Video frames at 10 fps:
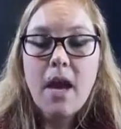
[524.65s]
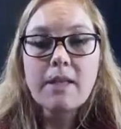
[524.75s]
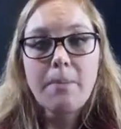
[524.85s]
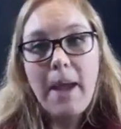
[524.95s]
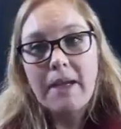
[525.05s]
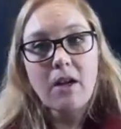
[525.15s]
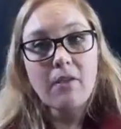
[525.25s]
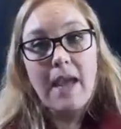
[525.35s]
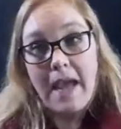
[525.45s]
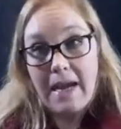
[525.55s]
Depending on
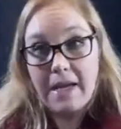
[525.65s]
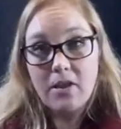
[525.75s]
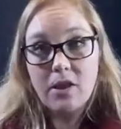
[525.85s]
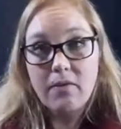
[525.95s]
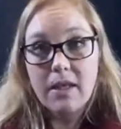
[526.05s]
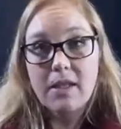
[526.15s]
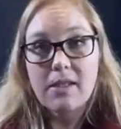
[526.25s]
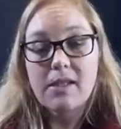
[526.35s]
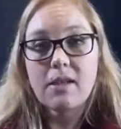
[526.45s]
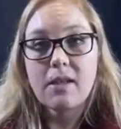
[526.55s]
the age of the
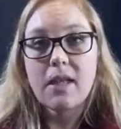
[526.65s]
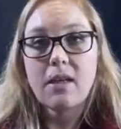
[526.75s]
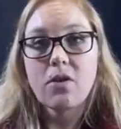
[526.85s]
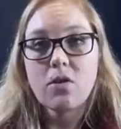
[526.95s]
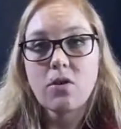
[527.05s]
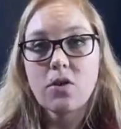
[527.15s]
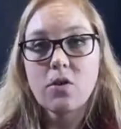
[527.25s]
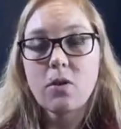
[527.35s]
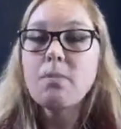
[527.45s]
kids in your nursery,